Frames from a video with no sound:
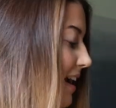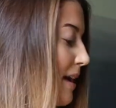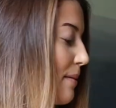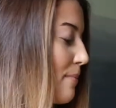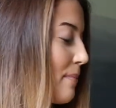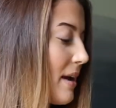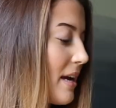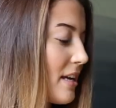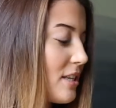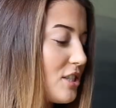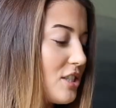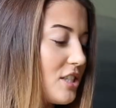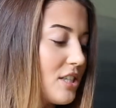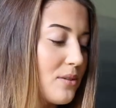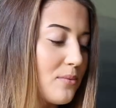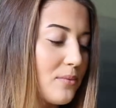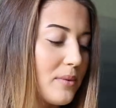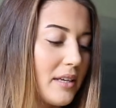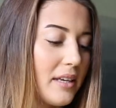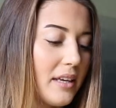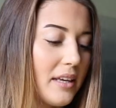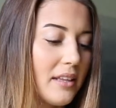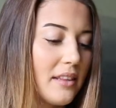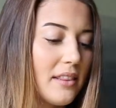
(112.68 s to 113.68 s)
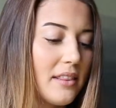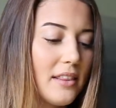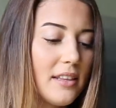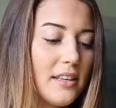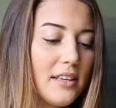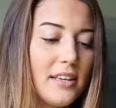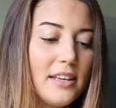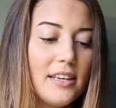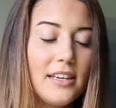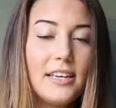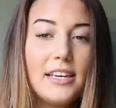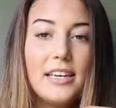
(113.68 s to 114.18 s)
I match it with
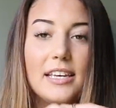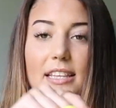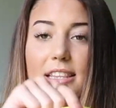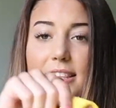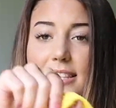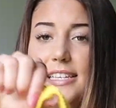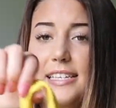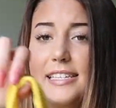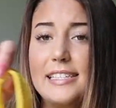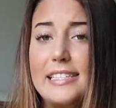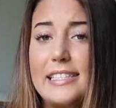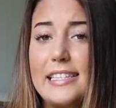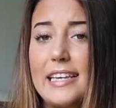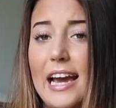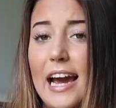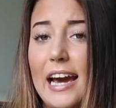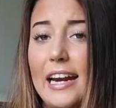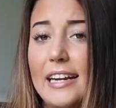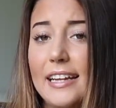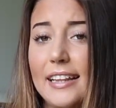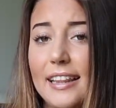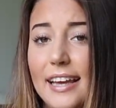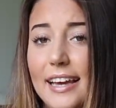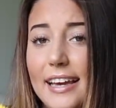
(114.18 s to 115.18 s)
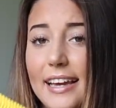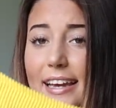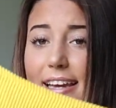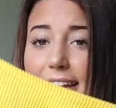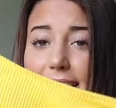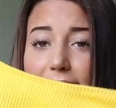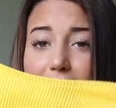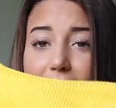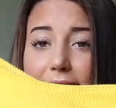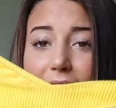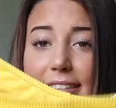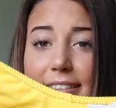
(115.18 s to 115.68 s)
these kind of like